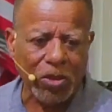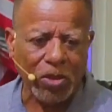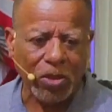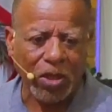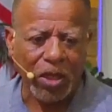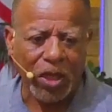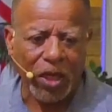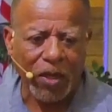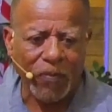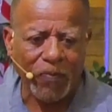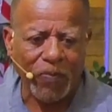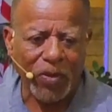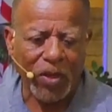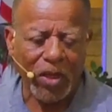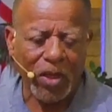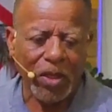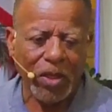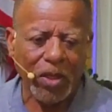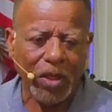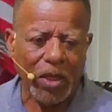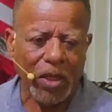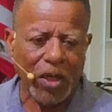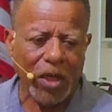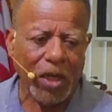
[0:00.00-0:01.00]
Okay,
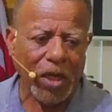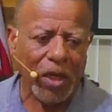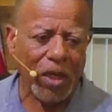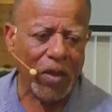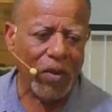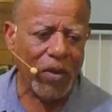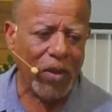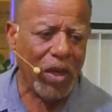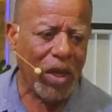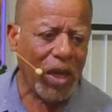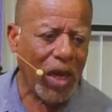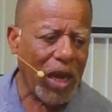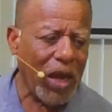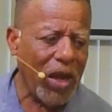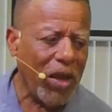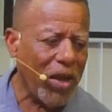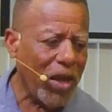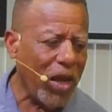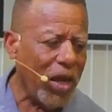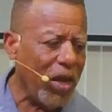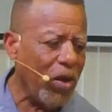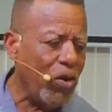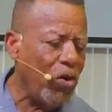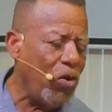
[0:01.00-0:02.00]
uh, I,
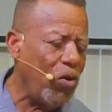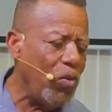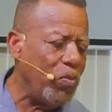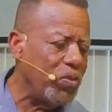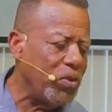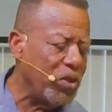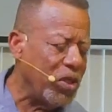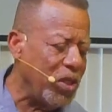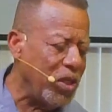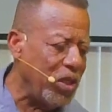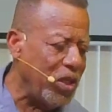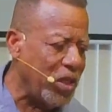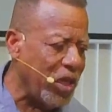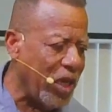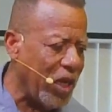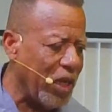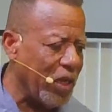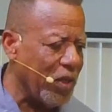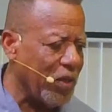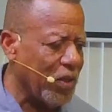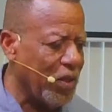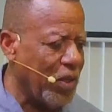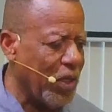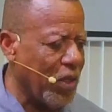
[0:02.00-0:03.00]
I hope
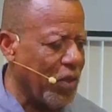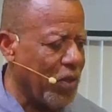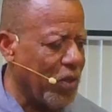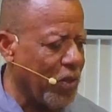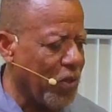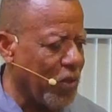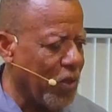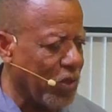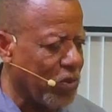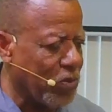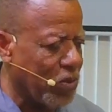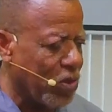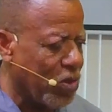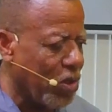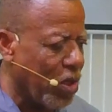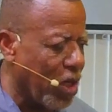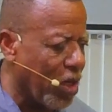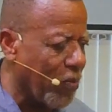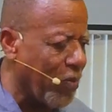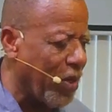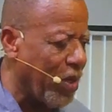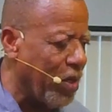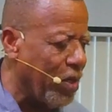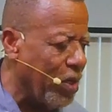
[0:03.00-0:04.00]
tonight that the things we talk
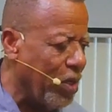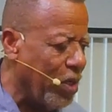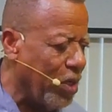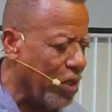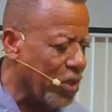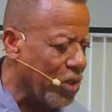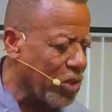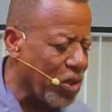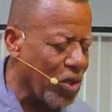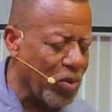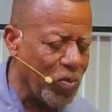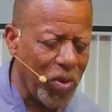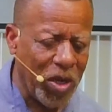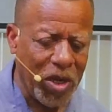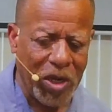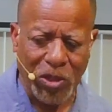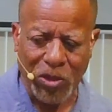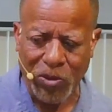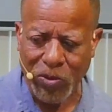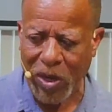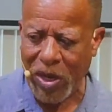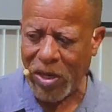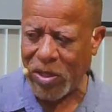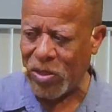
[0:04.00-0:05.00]
about is going to make a
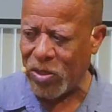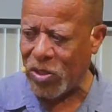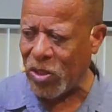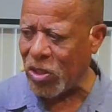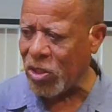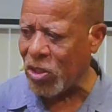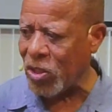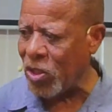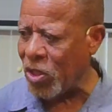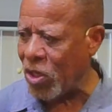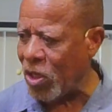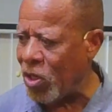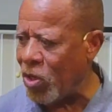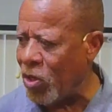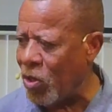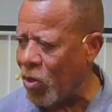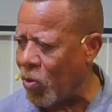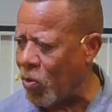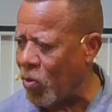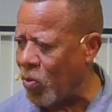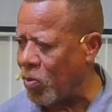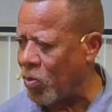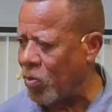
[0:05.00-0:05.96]
transition in you.